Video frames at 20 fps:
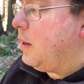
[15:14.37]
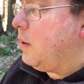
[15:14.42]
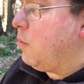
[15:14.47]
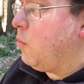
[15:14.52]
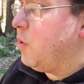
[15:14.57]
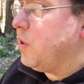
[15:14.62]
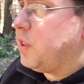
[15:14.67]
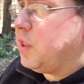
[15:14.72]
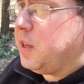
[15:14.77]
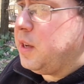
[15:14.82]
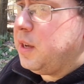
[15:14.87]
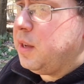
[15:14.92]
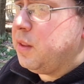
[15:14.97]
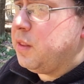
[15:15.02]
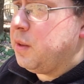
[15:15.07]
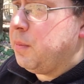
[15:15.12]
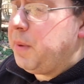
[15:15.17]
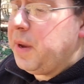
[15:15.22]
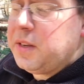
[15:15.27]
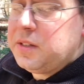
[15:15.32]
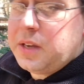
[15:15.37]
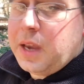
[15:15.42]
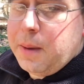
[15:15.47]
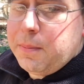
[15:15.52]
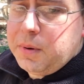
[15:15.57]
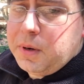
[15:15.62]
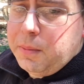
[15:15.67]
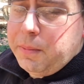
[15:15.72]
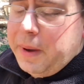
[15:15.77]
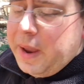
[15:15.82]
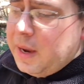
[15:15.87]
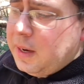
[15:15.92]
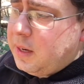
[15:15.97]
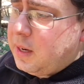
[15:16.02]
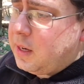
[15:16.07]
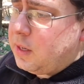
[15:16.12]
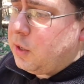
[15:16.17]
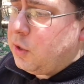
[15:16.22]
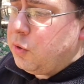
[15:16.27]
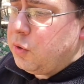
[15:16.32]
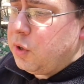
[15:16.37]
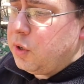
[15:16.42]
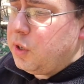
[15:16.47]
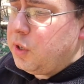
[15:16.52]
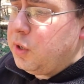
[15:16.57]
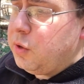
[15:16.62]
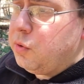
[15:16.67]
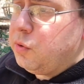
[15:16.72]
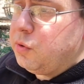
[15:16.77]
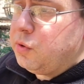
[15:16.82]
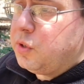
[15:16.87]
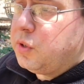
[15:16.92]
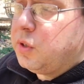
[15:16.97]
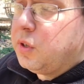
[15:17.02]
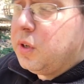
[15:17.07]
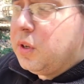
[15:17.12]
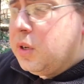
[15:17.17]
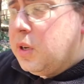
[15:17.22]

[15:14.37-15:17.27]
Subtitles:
With the base camp and a bag kit, you could use